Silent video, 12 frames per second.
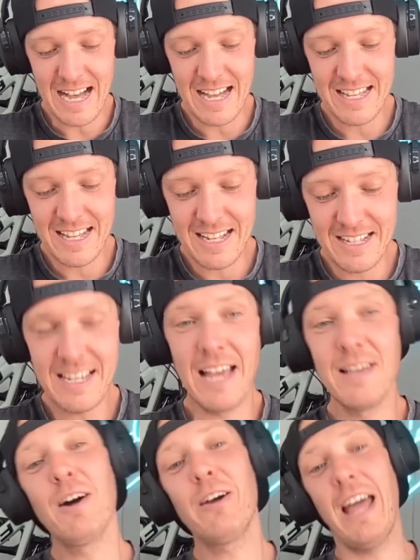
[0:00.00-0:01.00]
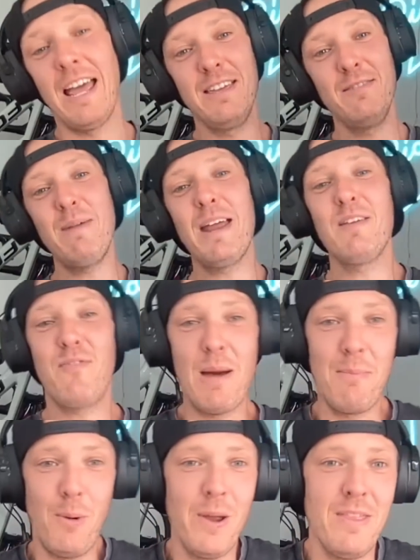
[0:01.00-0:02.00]
Yeah, okay, you've made a fair
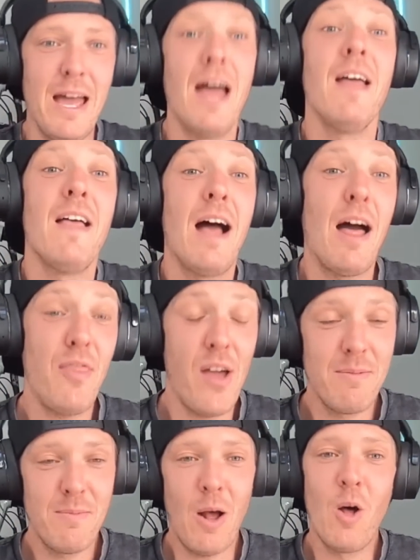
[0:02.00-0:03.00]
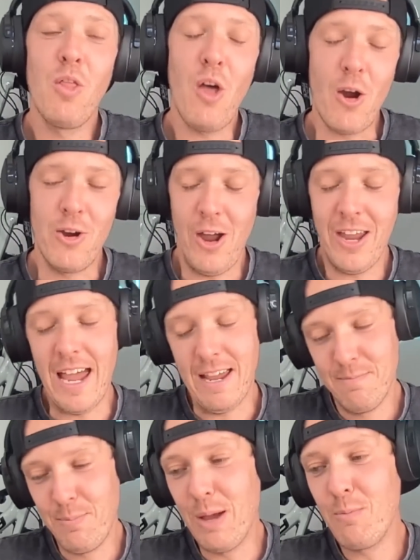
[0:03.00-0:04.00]
point there. I think,
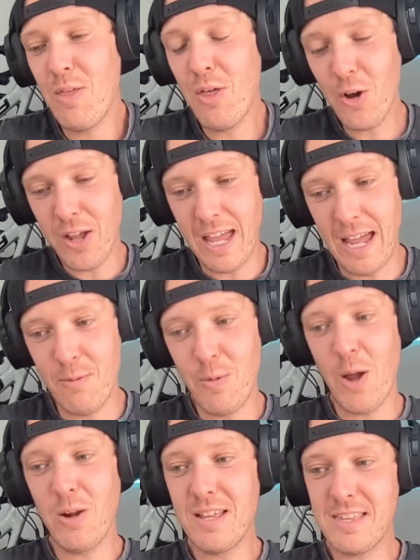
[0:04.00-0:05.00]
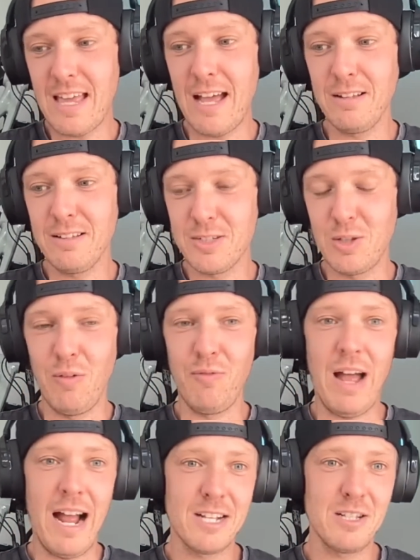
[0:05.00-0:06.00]
but with Hookit, we only sell stuff that
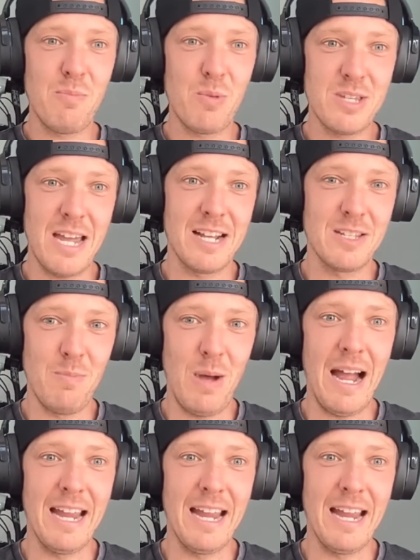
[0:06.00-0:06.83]
actually protects a bike.